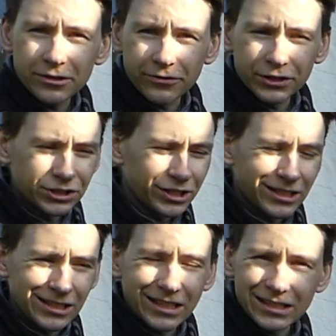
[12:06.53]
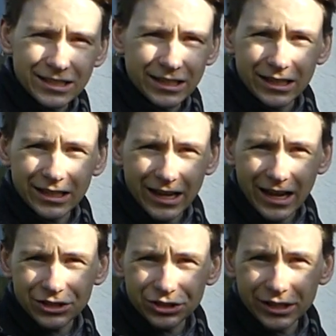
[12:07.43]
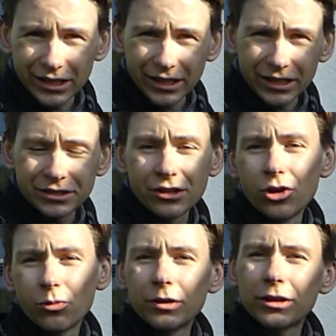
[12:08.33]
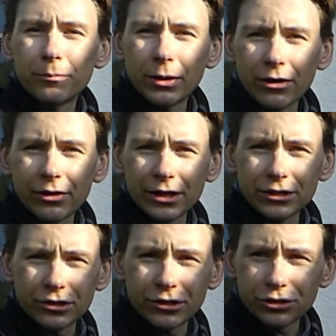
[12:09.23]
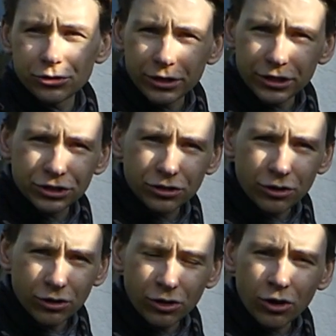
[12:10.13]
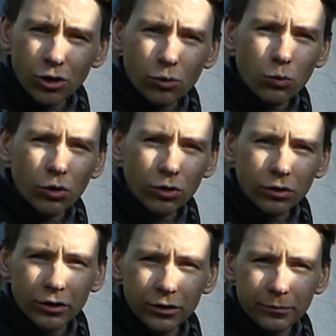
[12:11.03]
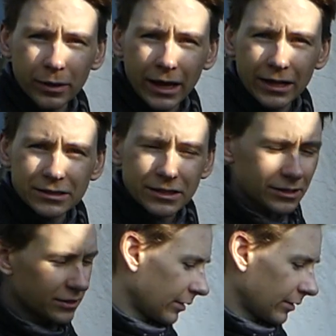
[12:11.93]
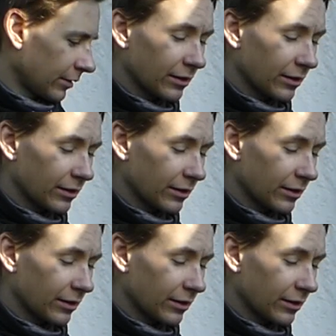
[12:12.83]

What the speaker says: efficient, and easy it actually is when comparing it to the traditional wool pad system.